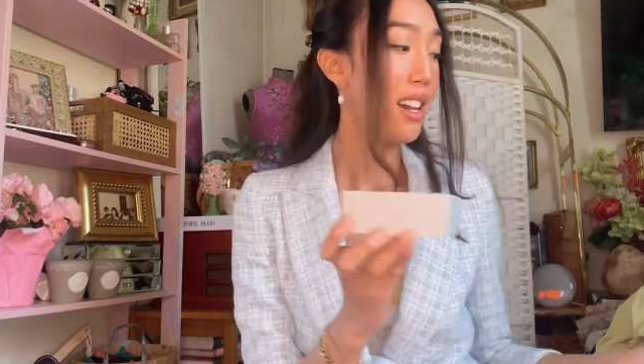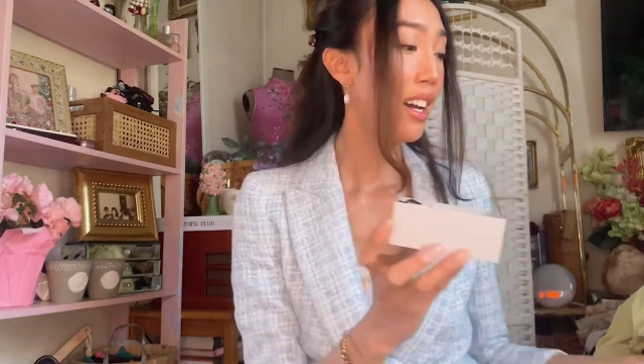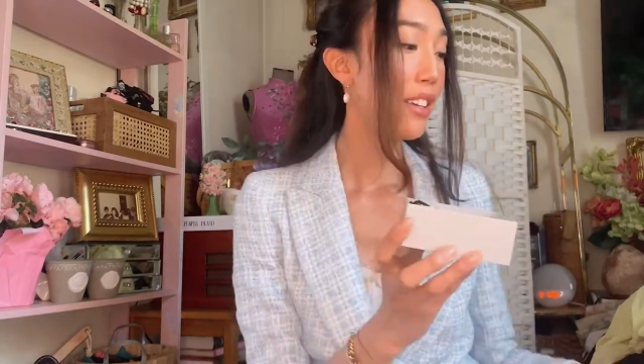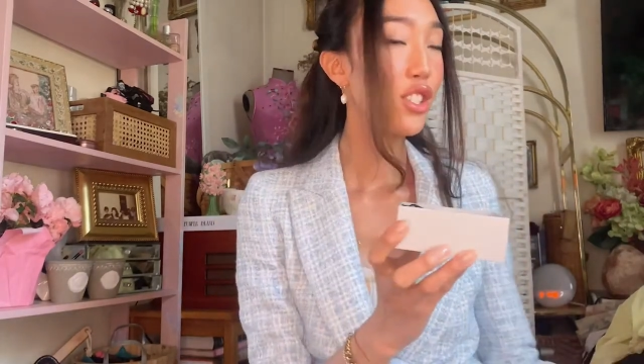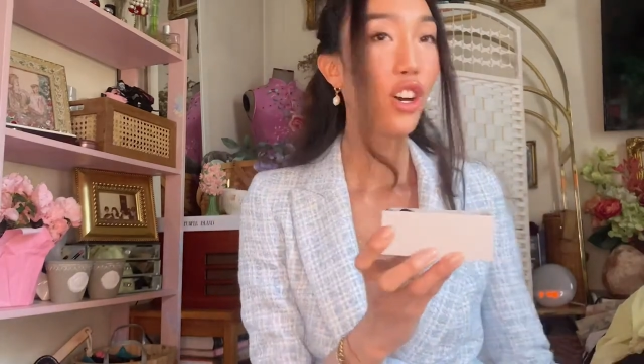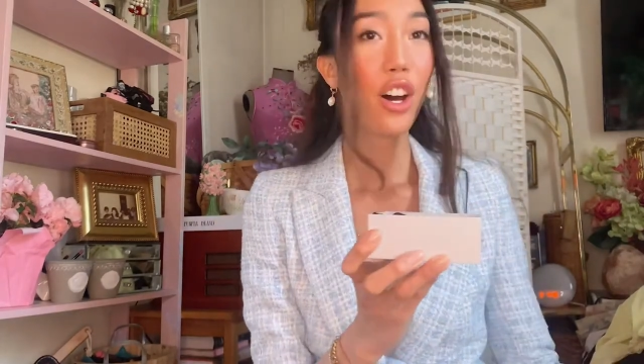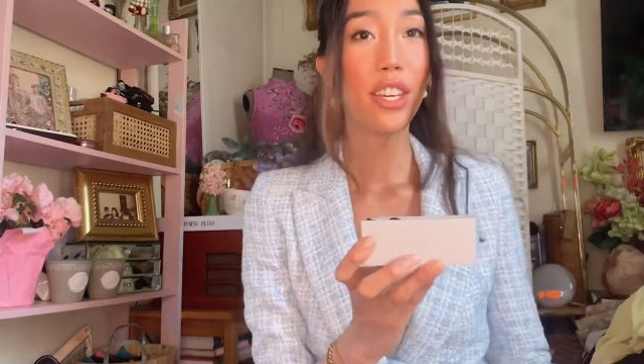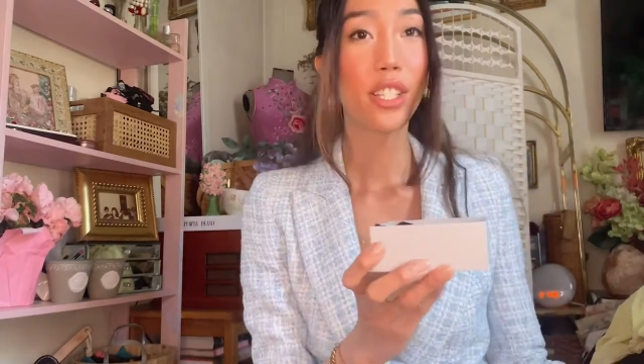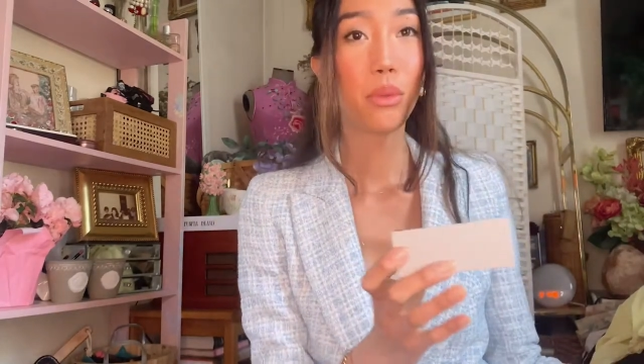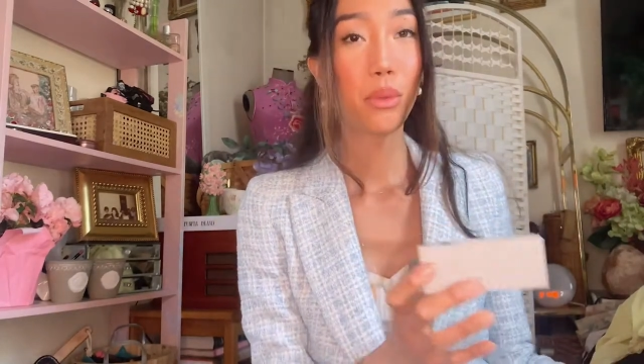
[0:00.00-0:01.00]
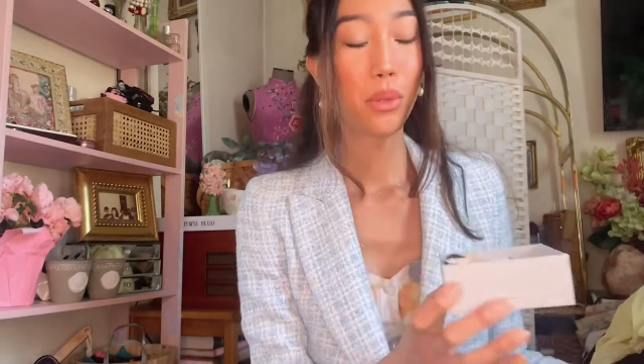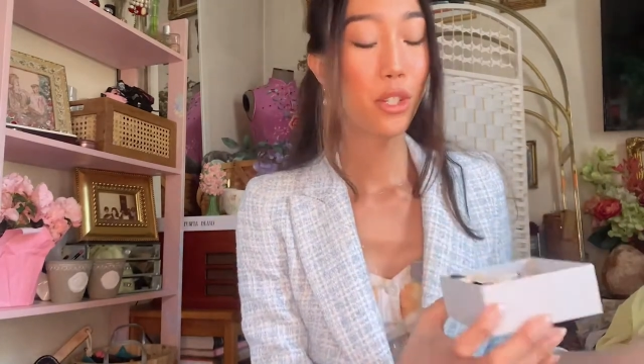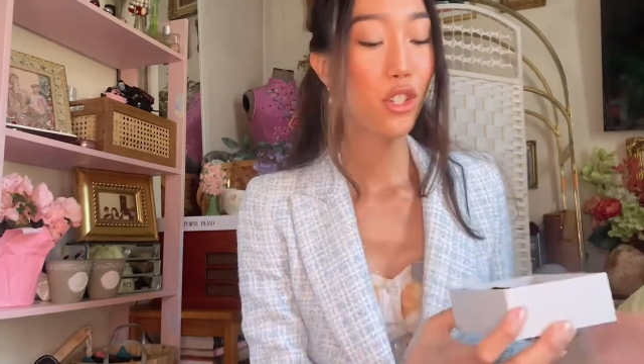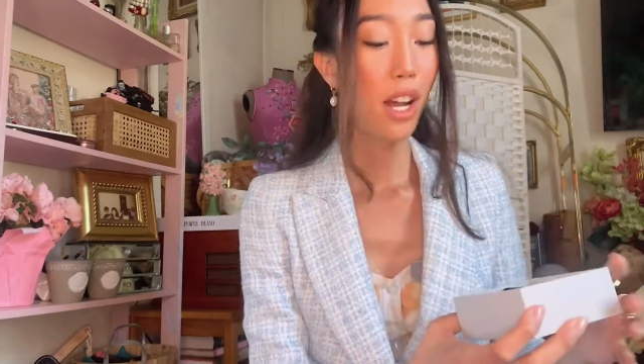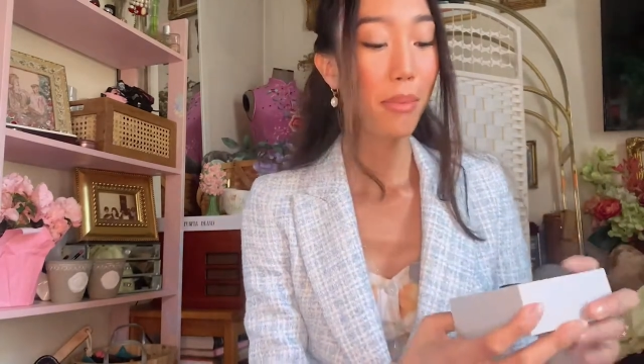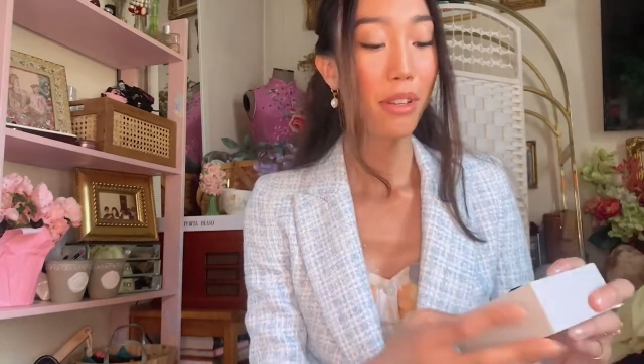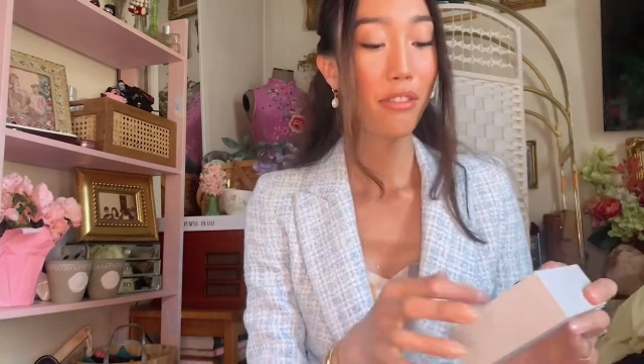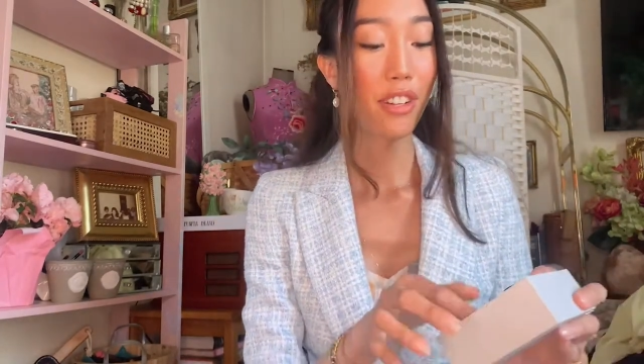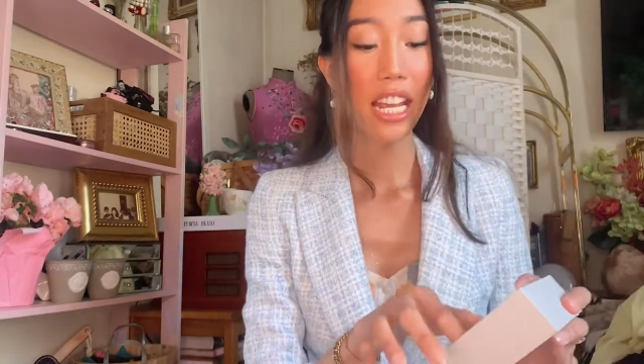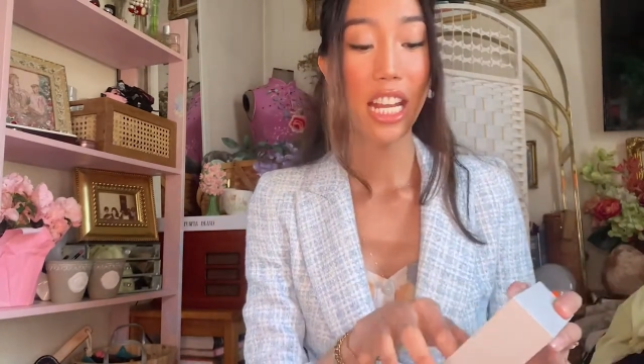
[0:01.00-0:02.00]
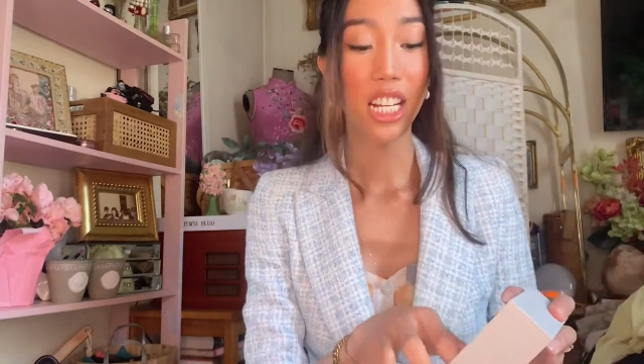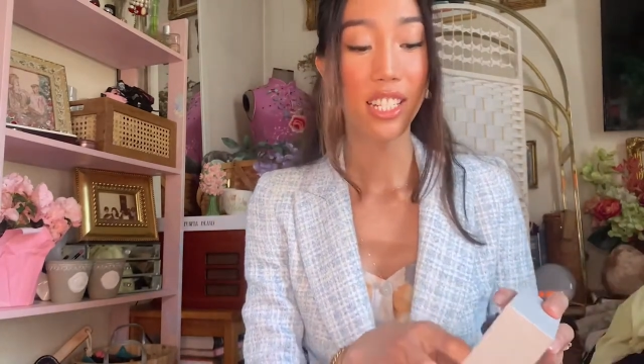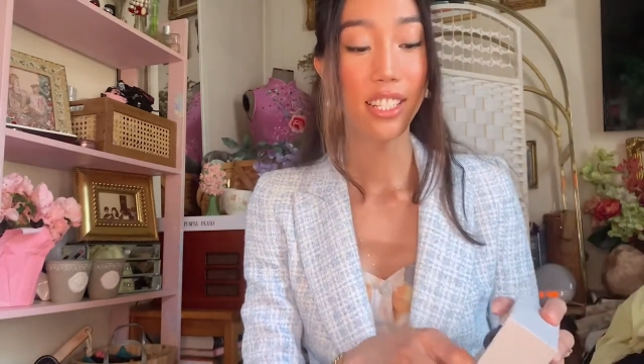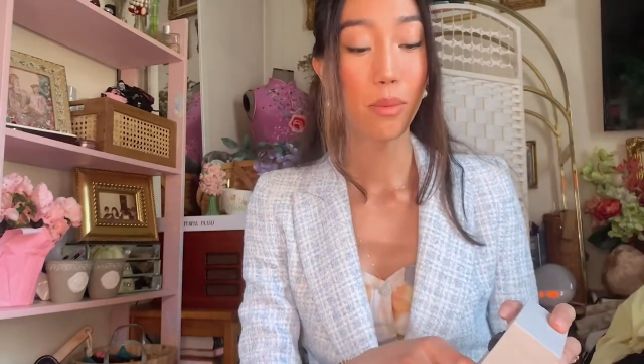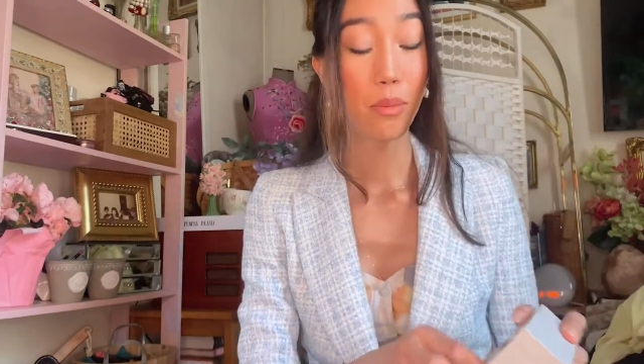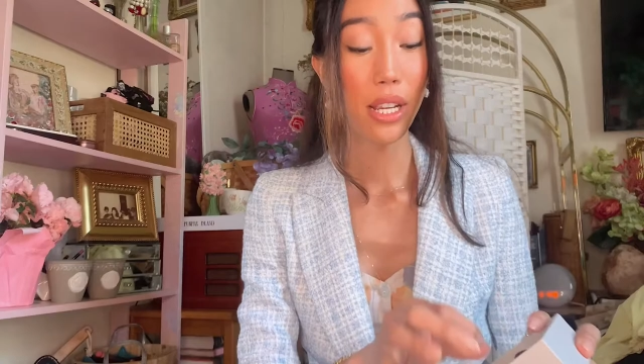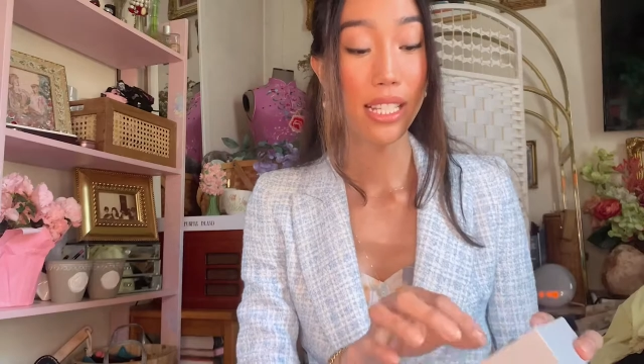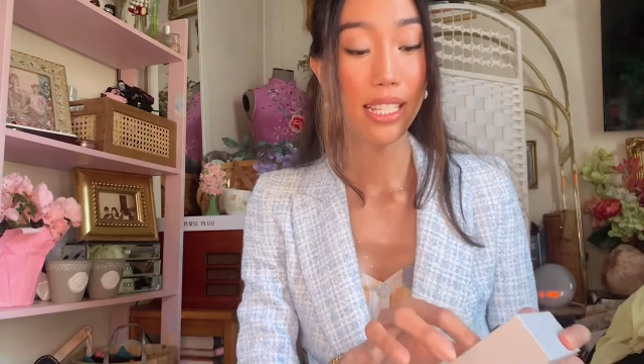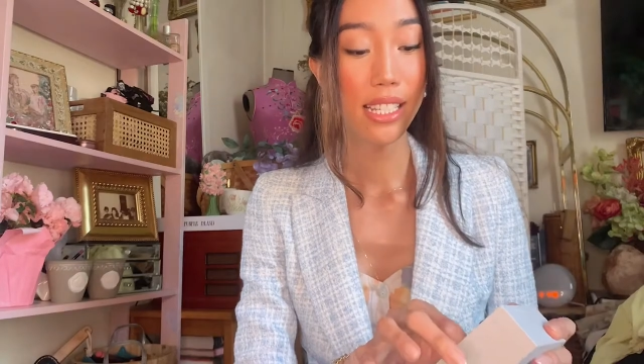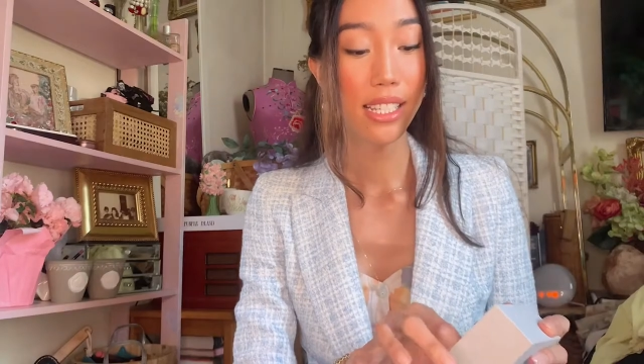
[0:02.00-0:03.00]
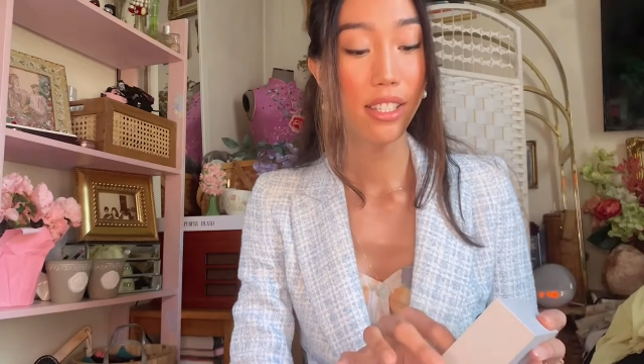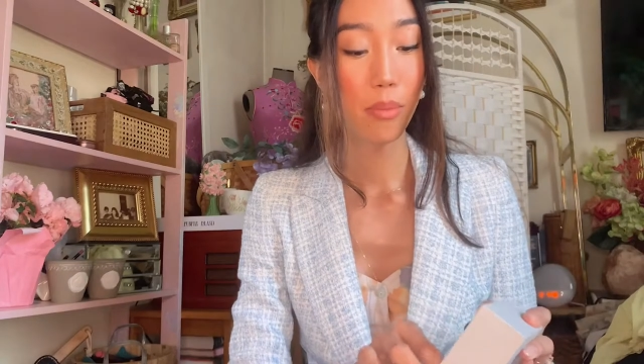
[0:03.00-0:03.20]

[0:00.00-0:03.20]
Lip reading: I saw this when we were shopping for Aaron's presents,